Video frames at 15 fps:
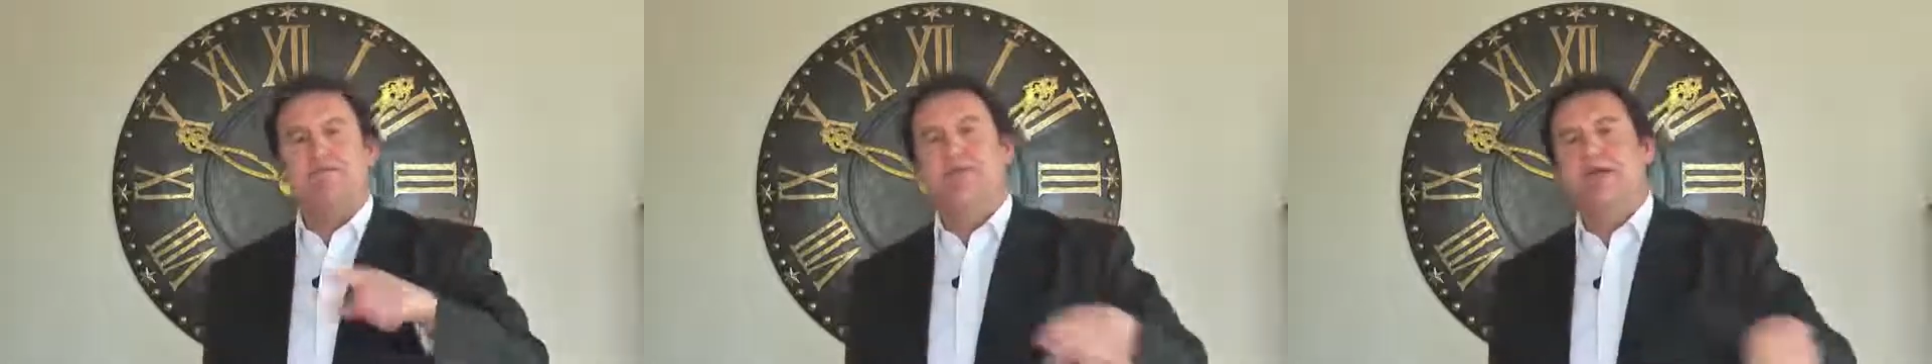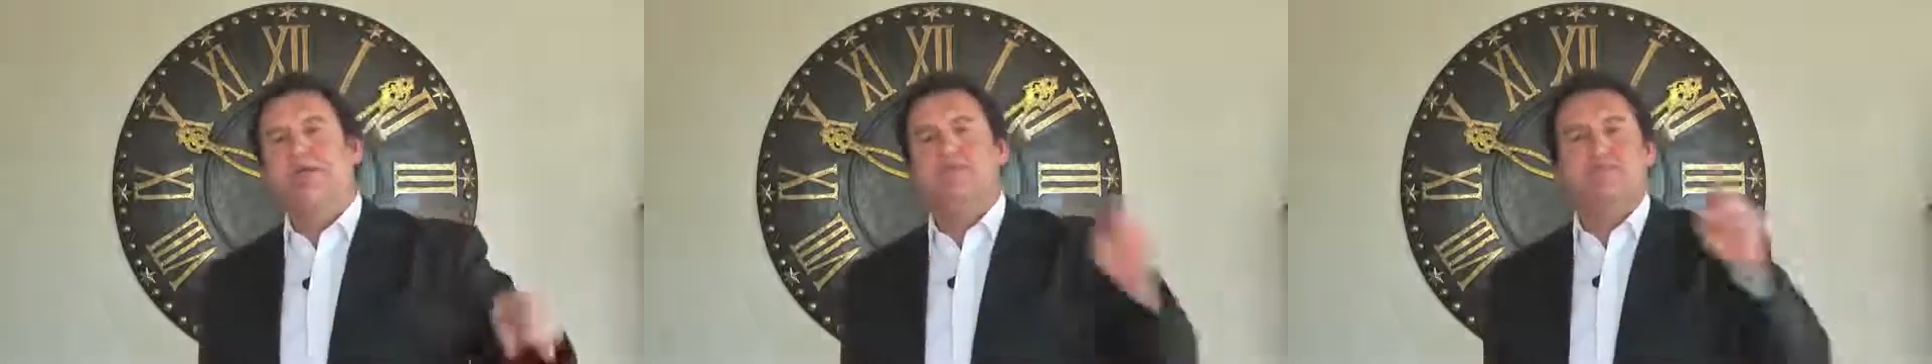has
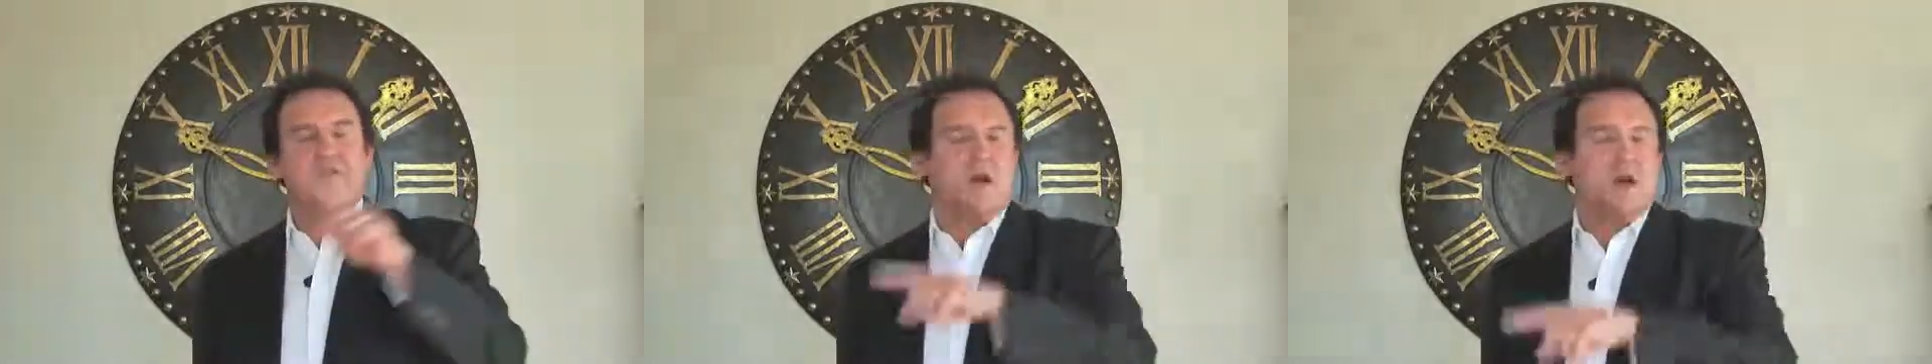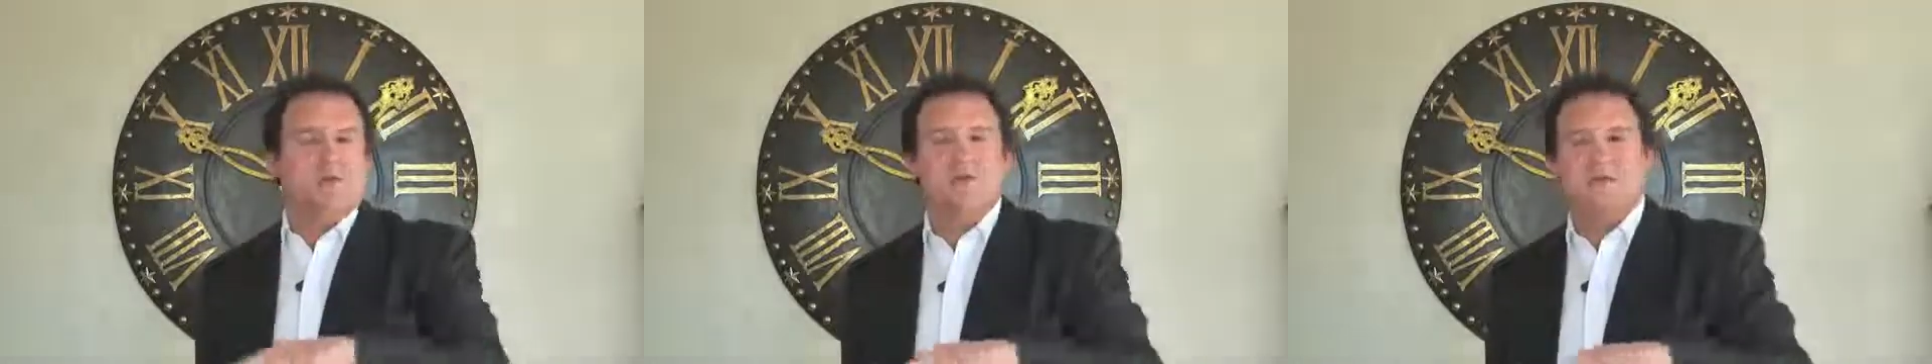been
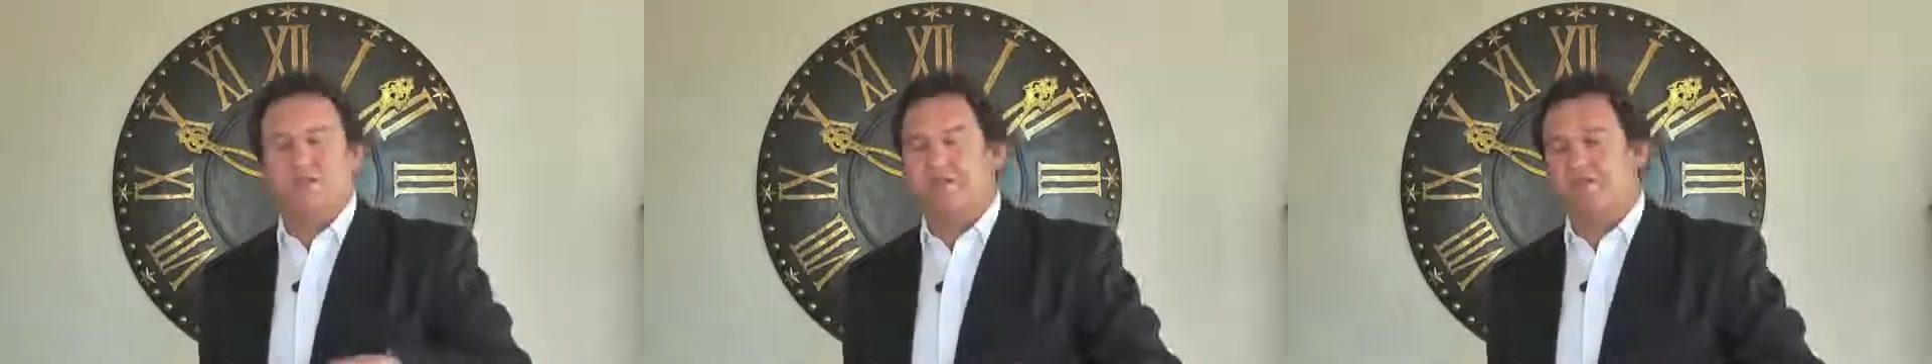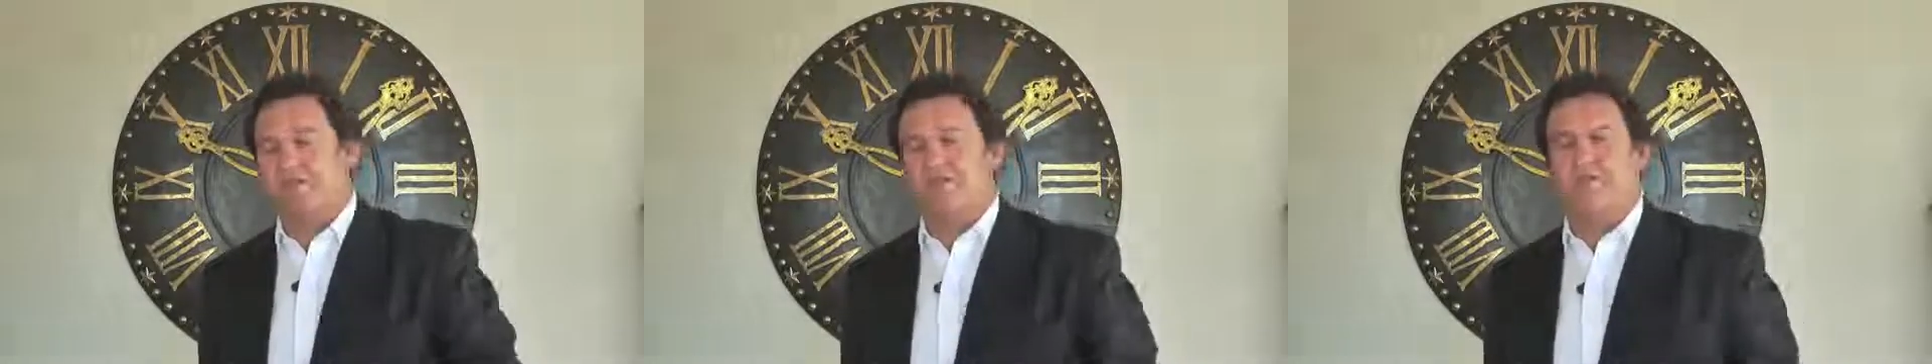so
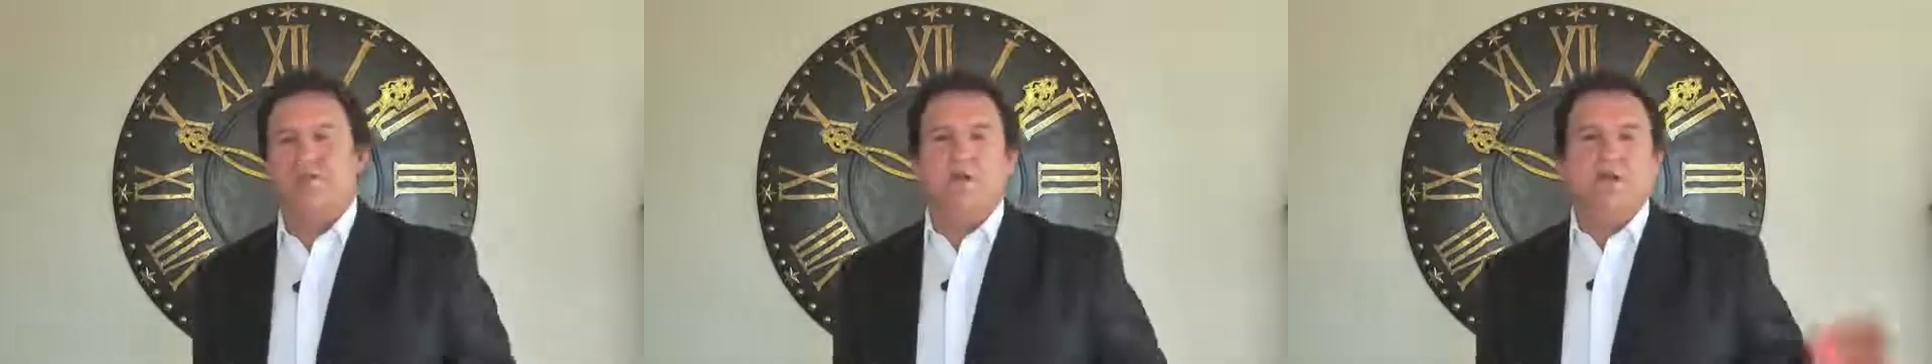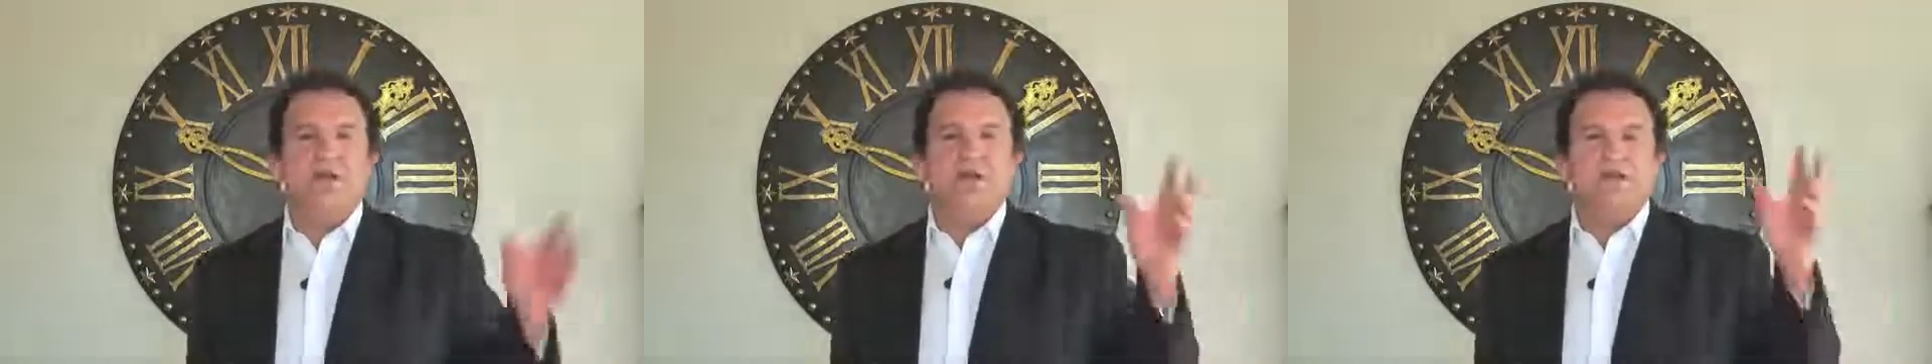
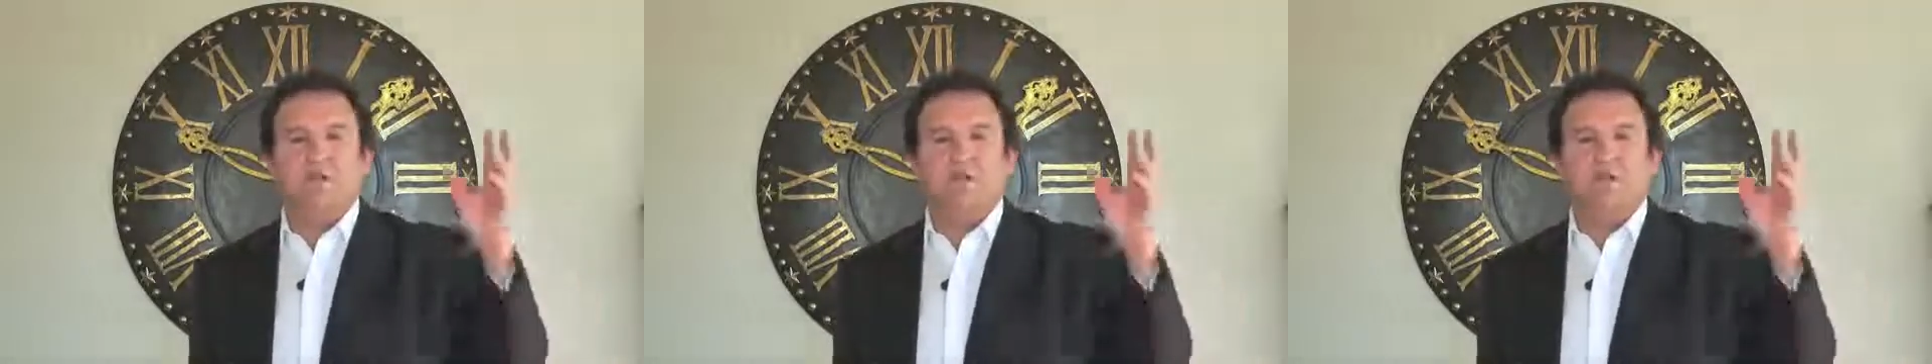successful and